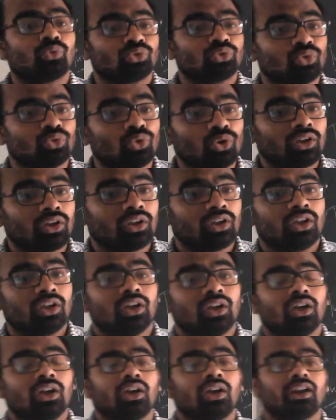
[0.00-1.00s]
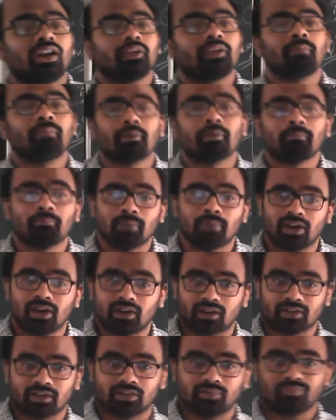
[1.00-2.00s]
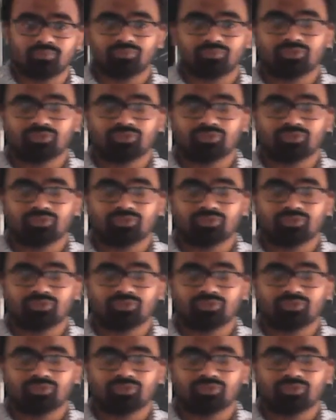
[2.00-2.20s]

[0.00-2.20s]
to remember.